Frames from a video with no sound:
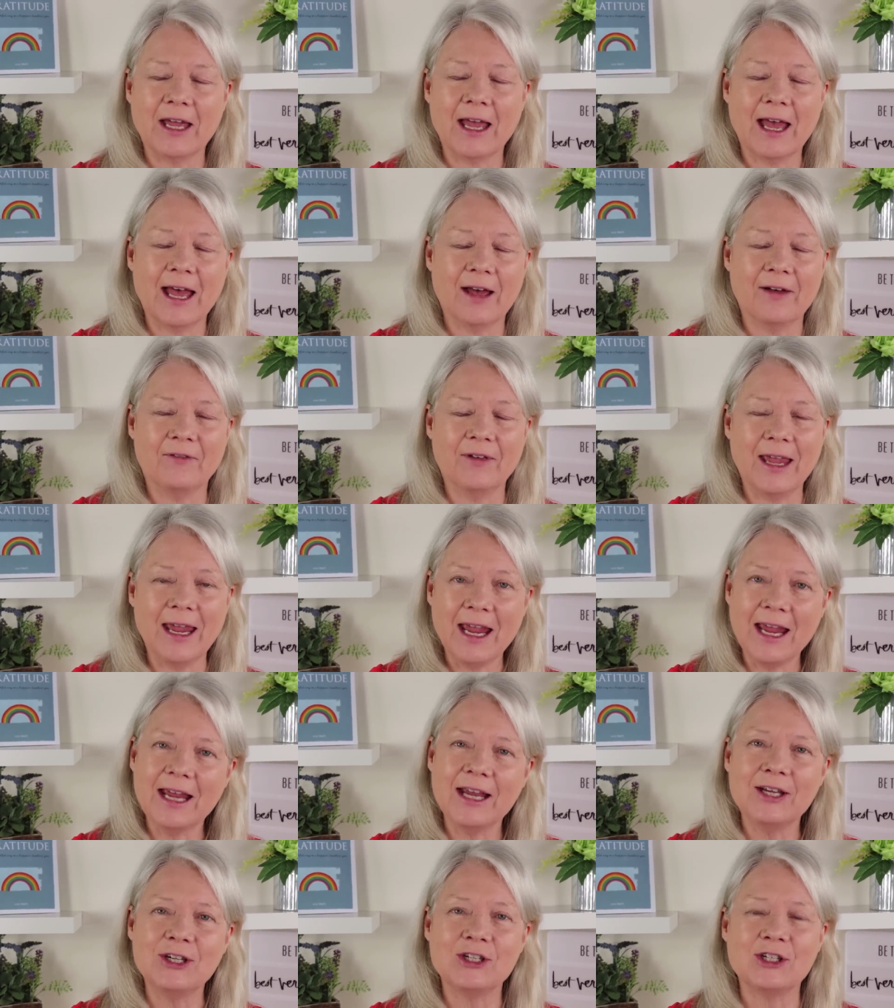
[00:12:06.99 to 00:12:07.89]
have
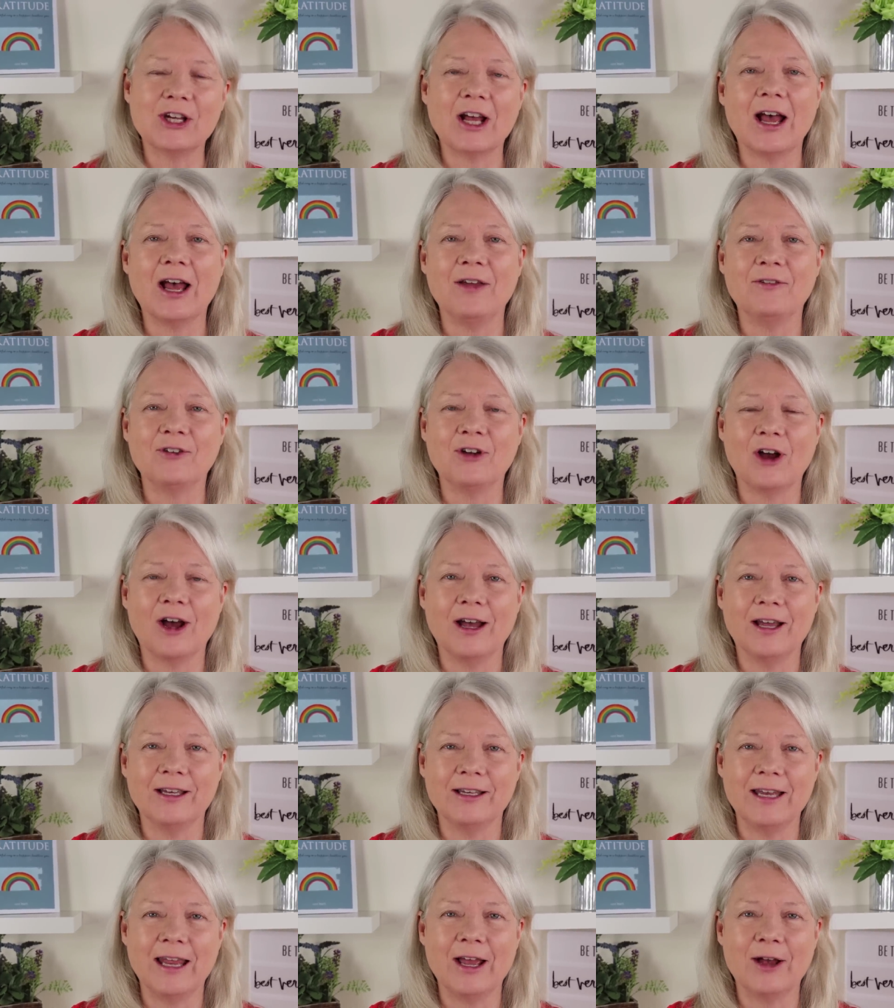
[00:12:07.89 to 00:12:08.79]
aged, I've
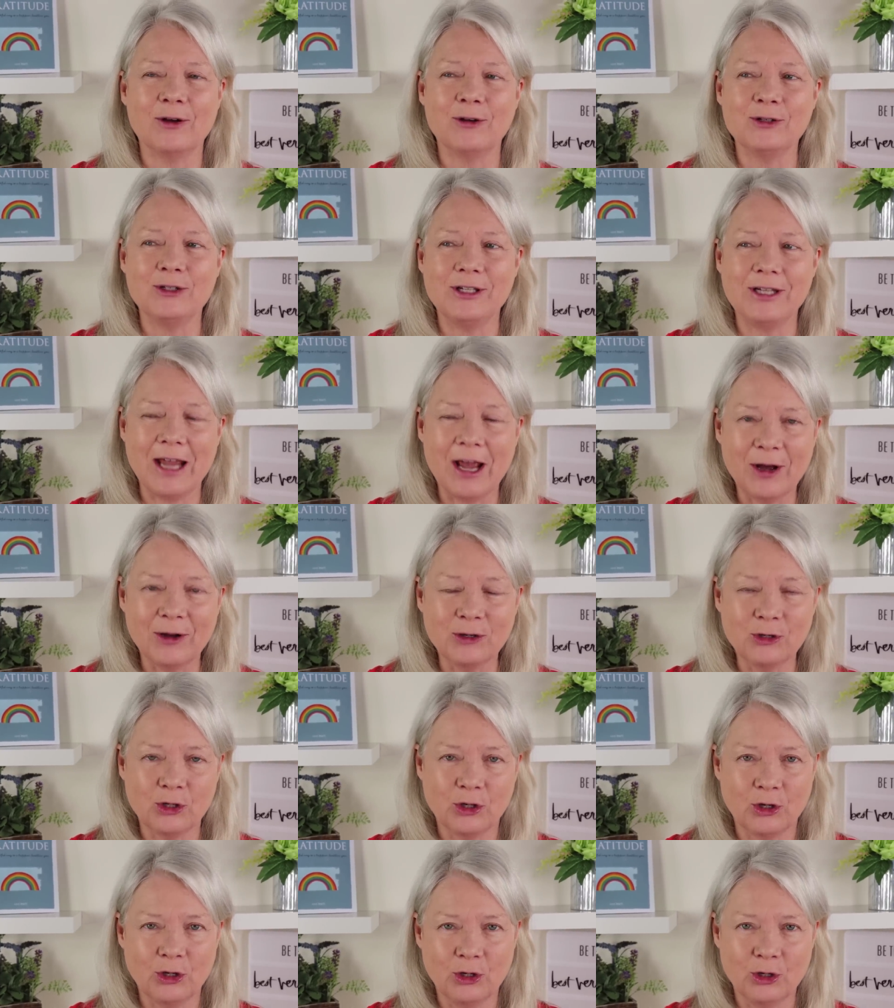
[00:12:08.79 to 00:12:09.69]
got now
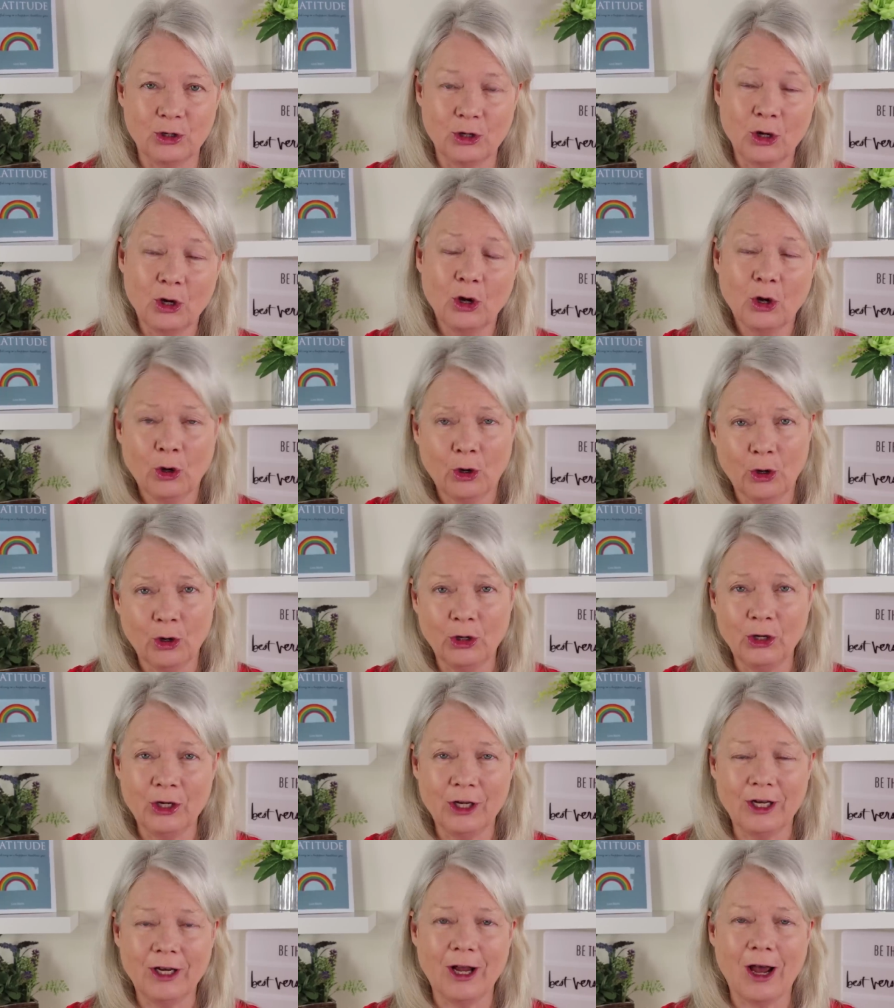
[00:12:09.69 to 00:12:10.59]
downturned,
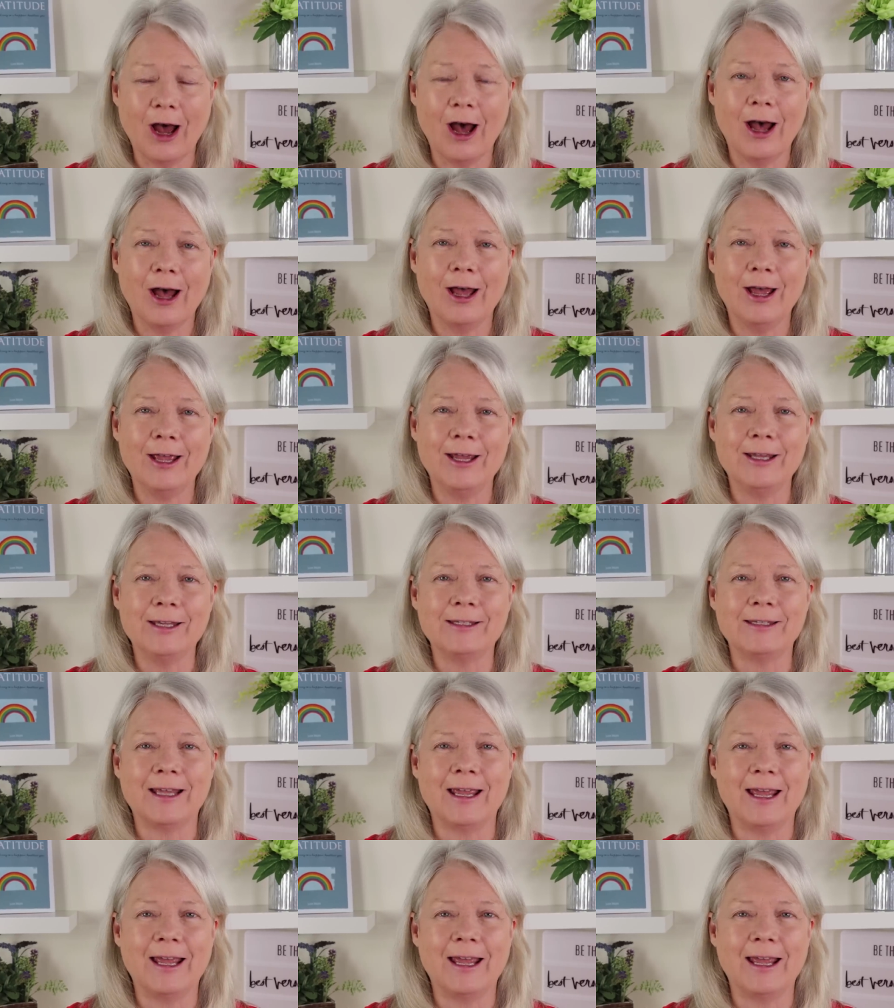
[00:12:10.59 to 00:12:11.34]
hooded eyes.